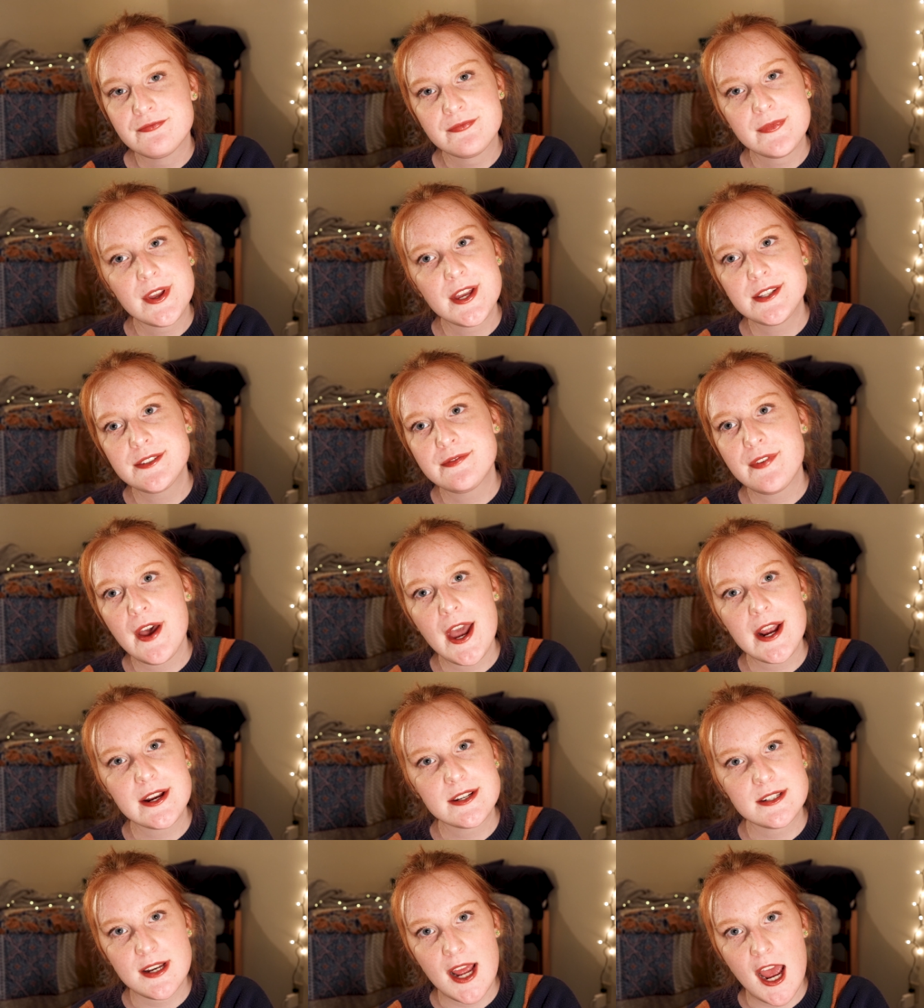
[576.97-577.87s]
It's
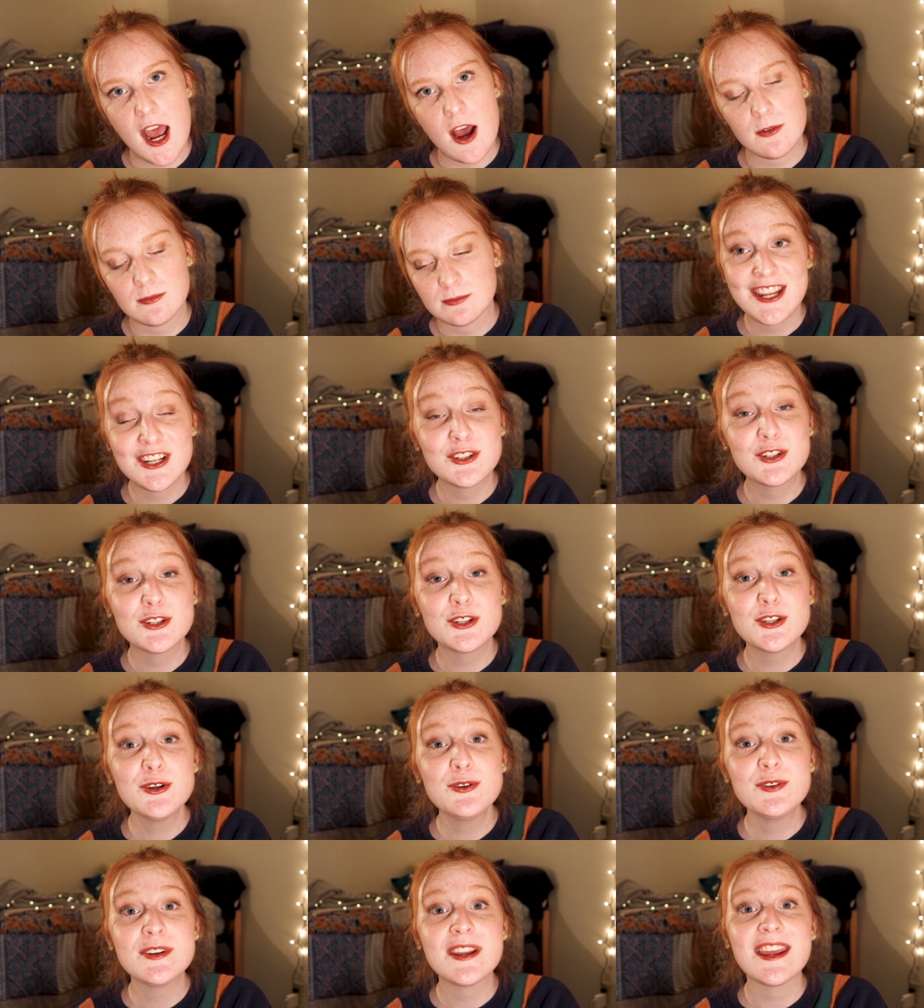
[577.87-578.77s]
fact now,
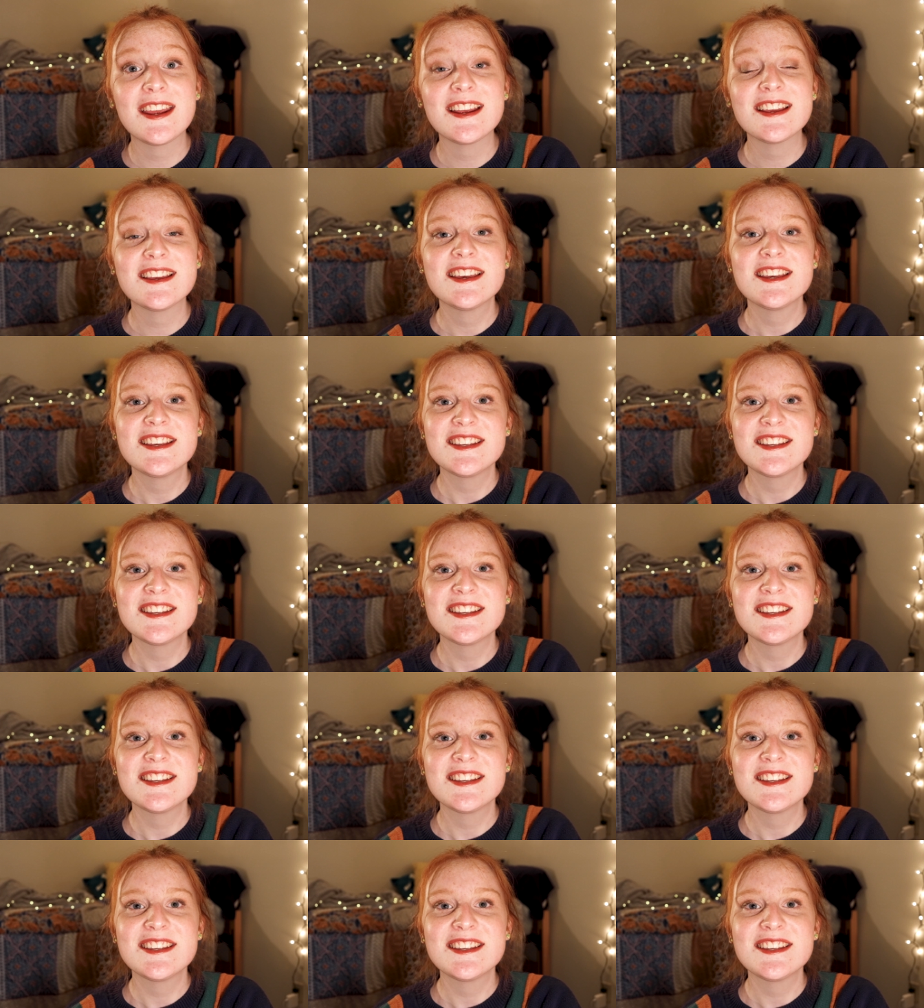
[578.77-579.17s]
including